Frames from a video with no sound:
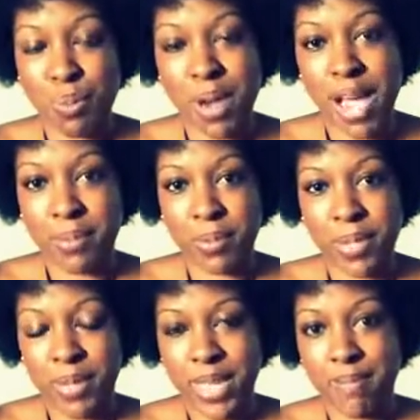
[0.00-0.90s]
will
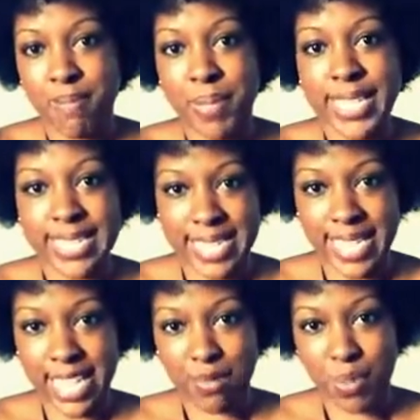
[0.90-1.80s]
probably be a big
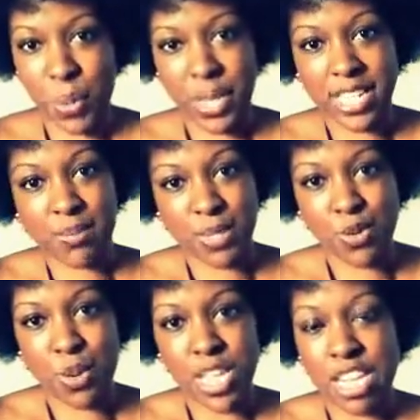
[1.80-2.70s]
sticking point
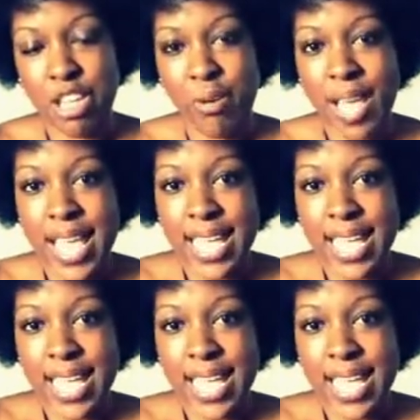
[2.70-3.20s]
between you.